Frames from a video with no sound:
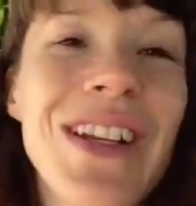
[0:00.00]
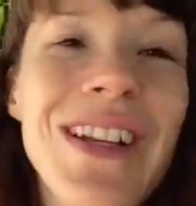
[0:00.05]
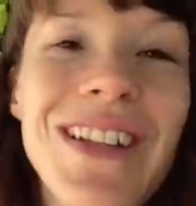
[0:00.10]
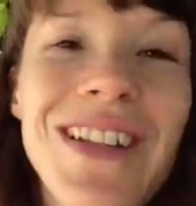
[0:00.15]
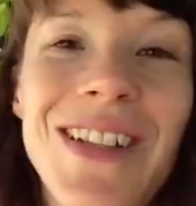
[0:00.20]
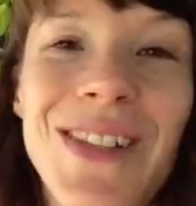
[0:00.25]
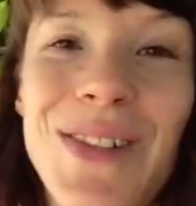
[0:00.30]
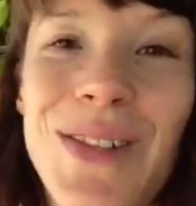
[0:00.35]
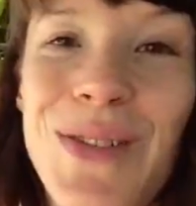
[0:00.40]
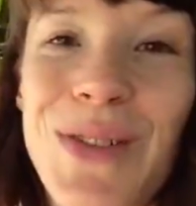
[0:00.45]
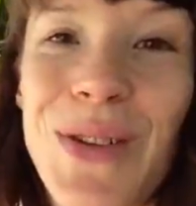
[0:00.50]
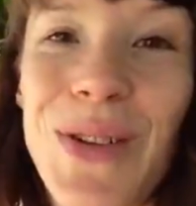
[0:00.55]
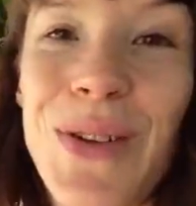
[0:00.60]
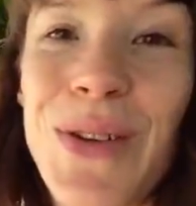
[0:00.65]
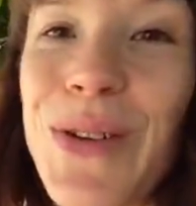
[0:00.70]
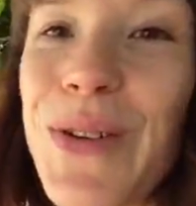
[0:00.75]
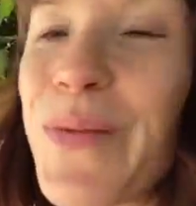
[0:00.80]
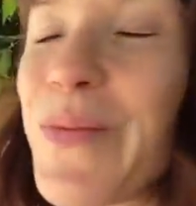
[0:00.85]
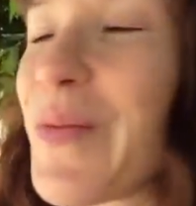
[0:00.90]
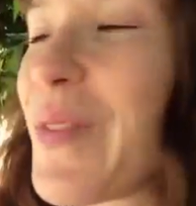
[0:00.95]
And it's
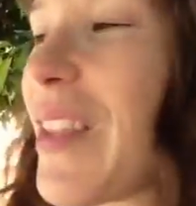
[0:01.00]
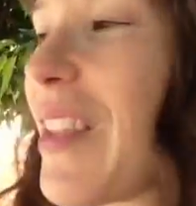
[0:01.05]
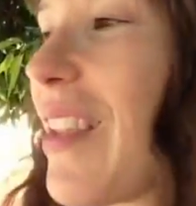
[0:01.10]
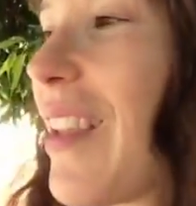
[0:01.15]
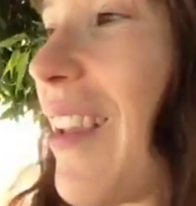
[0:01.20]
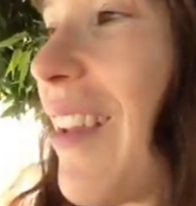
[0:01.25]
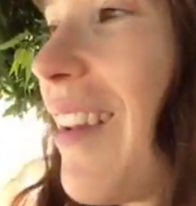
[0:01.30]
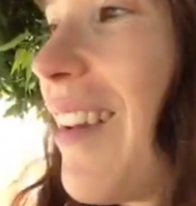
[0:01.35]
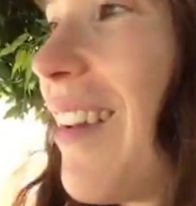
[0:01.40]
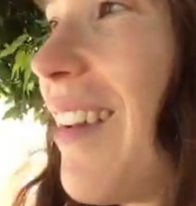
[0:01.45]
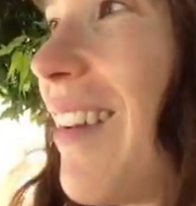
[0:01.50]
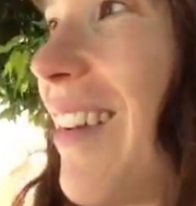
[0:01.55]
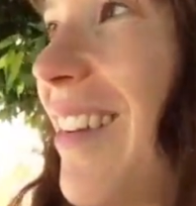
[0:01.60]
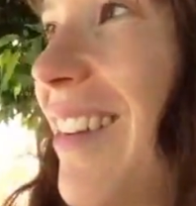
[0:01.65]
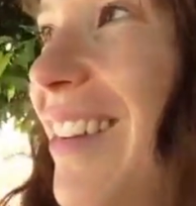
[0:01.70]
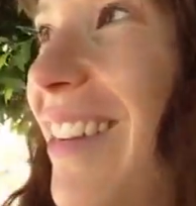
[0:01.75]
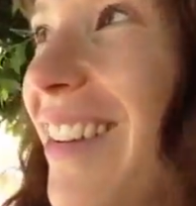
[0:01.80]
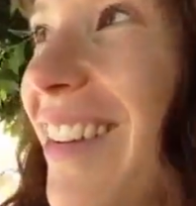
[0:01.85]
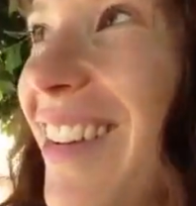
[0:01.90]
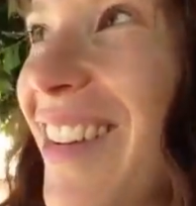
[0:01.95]
true. And